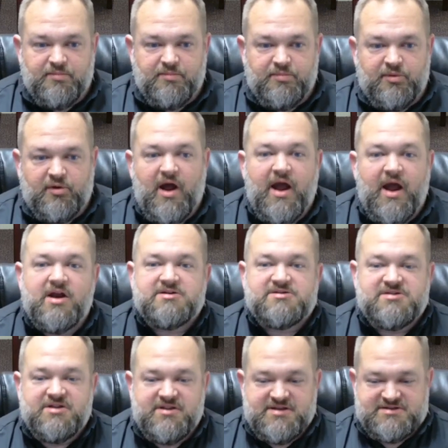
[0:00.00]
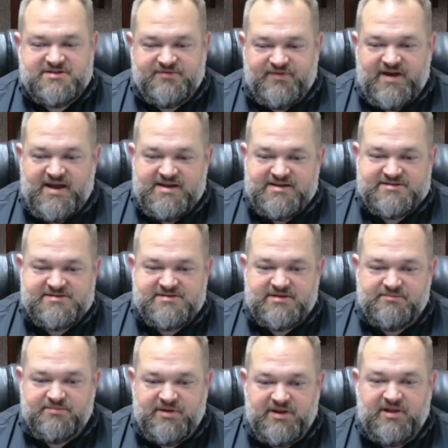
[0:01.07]
prior to this device
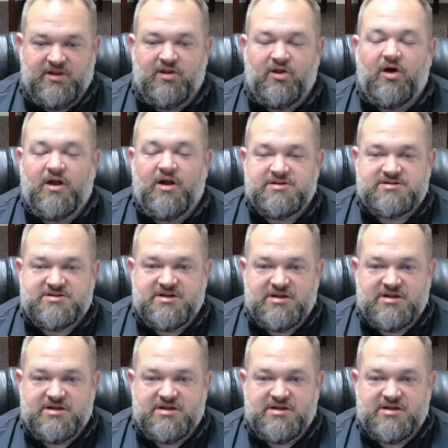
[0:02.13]
being launched,